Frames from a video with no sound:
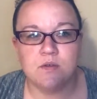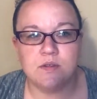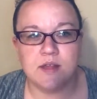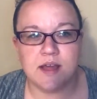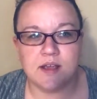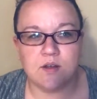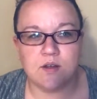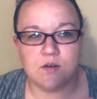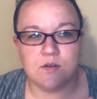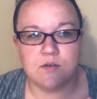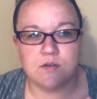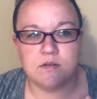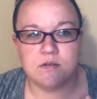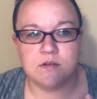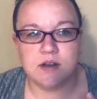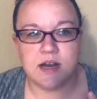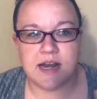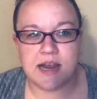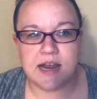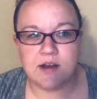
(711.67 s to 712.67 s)
like
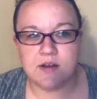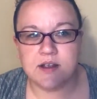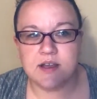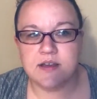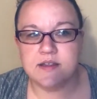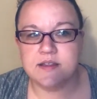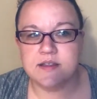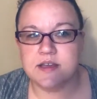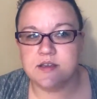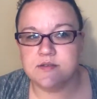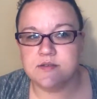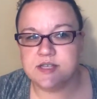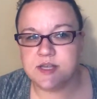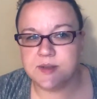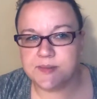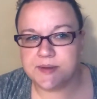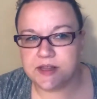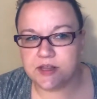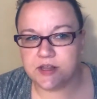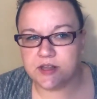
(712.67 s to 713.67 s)
an area that you
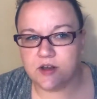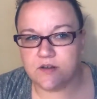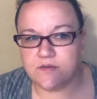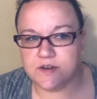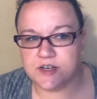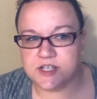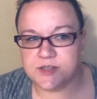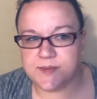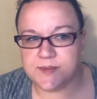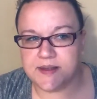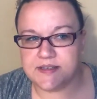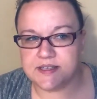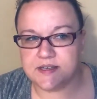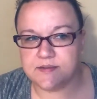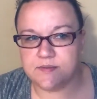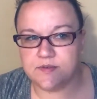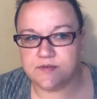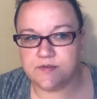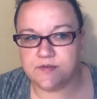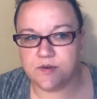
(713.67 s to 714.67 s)
typically overspent
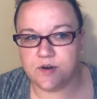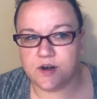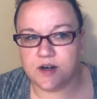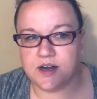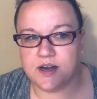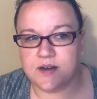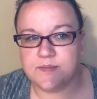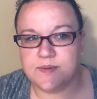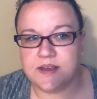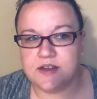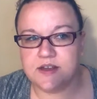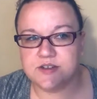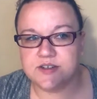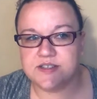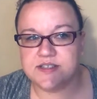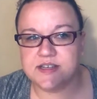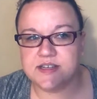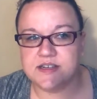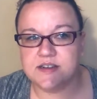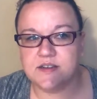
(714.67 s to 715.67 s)
in before. It'd be
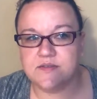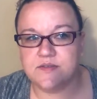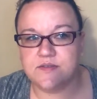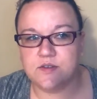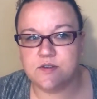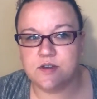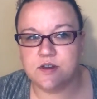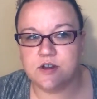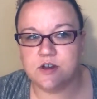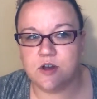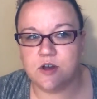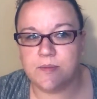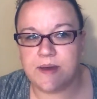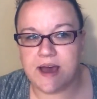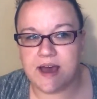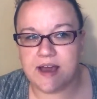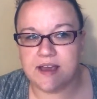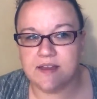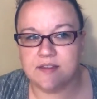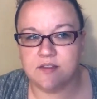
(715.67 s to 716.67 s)
interesting if you could go
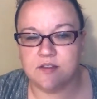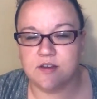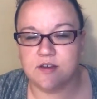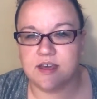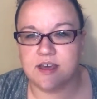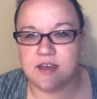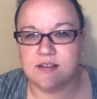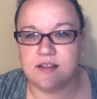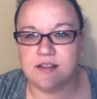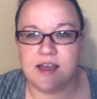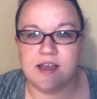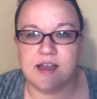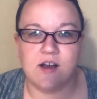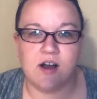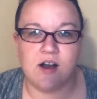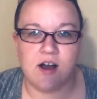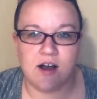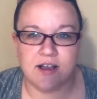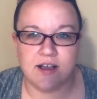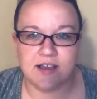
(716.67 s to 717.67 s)
back and look at like
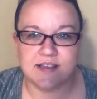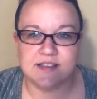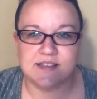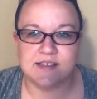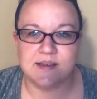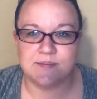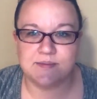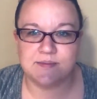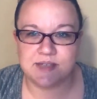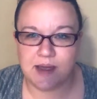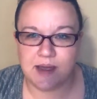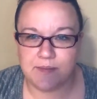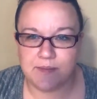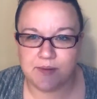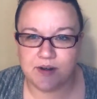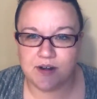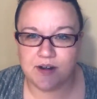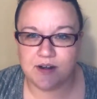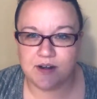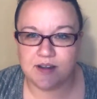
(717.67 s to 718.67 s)
August,
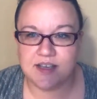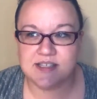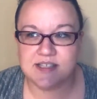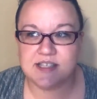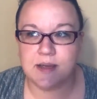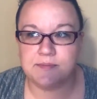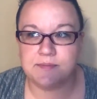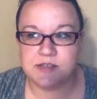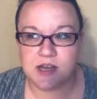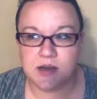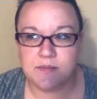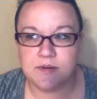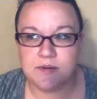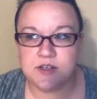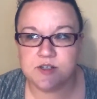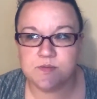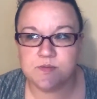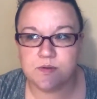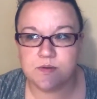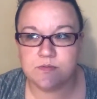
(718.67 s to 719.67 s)
September, because September
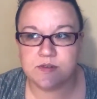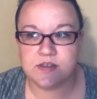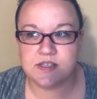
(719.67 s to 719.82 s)
is when we